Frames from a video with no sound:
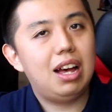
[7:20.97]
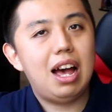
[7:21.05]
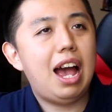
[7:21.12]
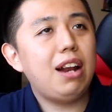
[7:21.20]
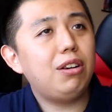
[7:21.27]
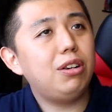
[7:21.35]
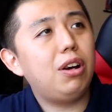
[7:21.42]

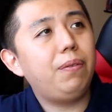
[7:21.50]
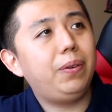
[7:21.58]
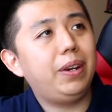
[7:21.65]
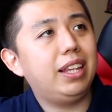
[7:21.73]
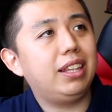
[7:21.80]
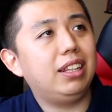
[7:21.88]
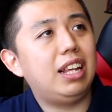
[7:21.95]
I don't know if you
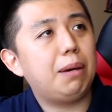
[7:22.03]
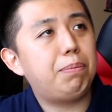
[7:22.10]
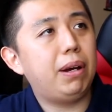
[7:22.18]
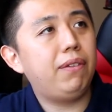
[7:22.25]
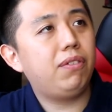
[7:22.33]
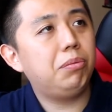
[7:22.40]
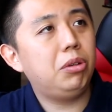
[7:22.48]
hit the like
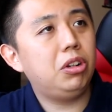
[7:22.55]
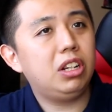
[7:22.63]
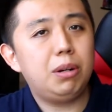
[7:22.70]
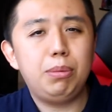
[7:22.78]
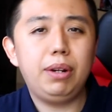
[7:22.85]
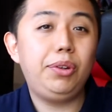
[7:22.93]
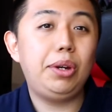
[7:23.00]
button from earlier,
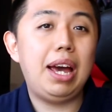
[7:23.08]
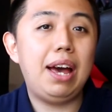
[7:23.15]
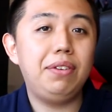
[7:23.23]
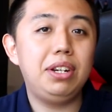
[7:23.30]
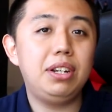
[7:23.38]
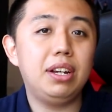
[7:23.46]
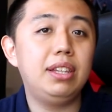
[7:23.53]
but if you
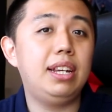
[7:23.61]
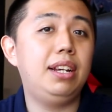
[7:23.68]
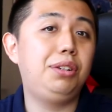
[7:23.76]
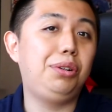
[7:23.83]
haven't done that,